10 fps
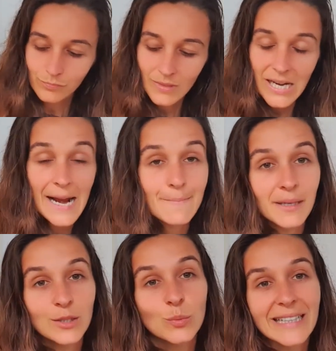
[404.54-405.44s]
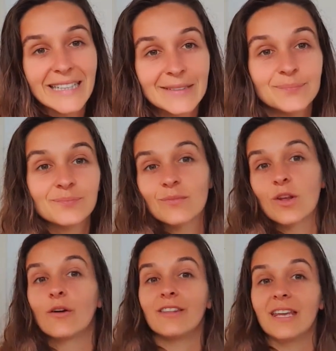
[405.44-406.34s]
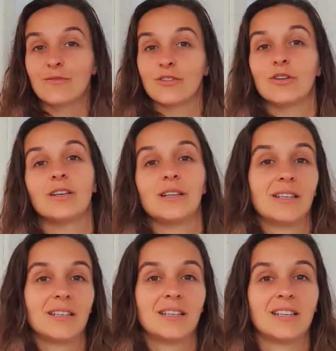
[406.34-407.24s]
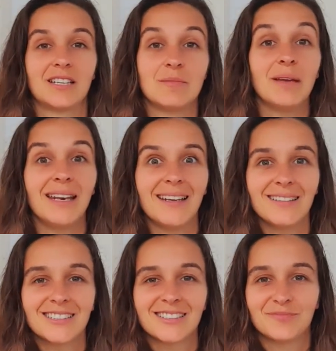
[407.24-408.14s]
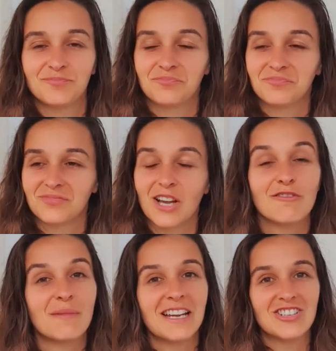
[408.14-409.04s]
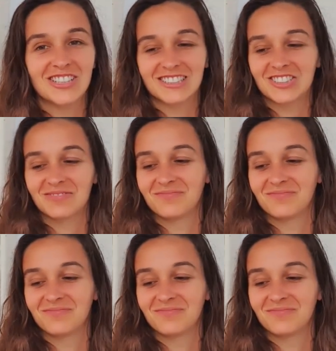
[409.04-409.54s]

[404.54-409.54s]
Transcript: And be aware of the inverted meanings of Matrix.